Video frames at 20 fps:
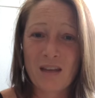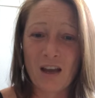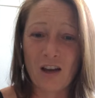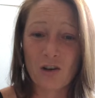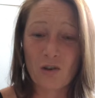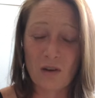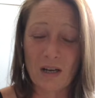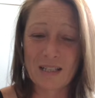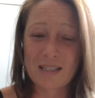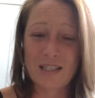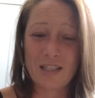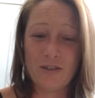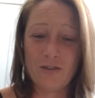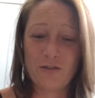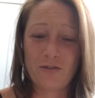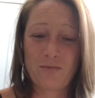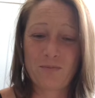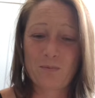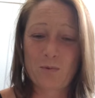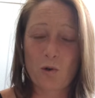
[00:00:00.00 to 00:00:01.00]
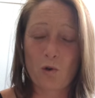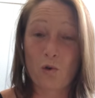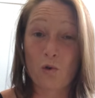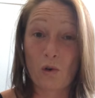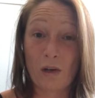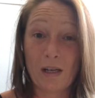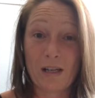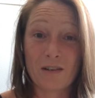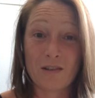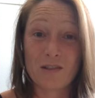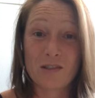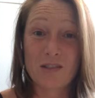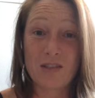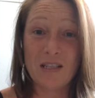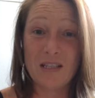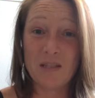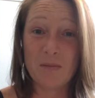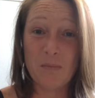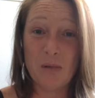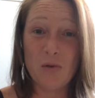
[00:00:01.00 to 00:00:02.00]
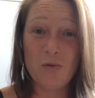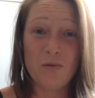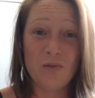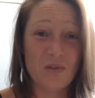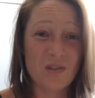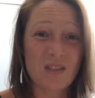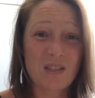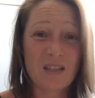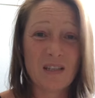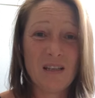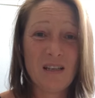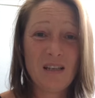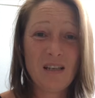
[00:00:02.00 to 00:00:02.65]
aggressive critters these mutants